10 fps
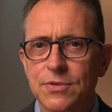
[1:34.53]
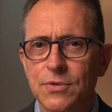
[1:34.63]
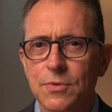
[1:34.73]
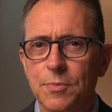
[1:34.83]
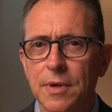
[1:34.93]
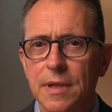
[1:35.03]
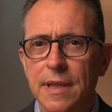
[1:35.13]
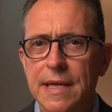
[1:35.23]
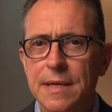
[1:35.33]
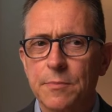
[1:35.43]
to
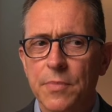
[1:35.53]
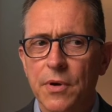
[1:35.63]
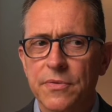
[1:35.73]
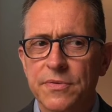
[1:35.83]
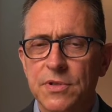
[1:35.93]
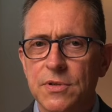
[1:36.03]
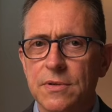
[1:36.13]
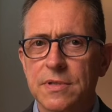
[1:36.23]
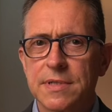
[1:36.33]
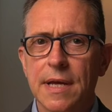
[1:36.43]
proclaim both to
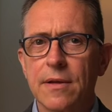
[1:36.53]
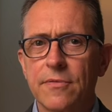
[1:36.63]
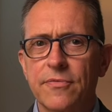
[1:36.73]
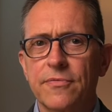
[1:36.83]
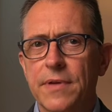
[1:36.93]
yourself